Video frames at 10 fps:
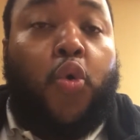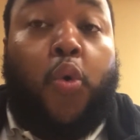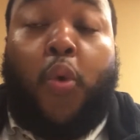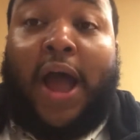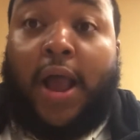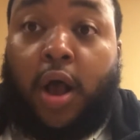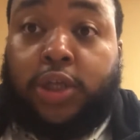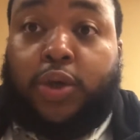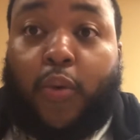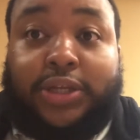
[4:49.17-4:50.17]
who I
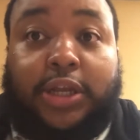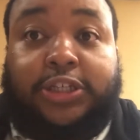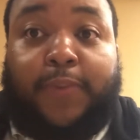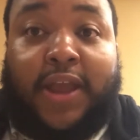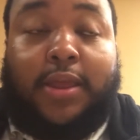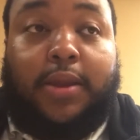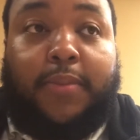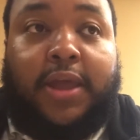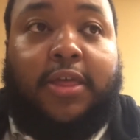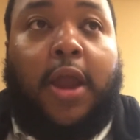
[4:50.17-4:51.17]
also wasn't expecting to
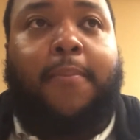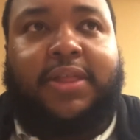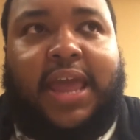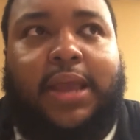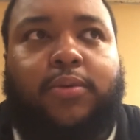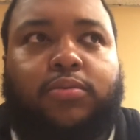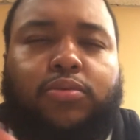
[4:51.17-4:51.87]
be there, but they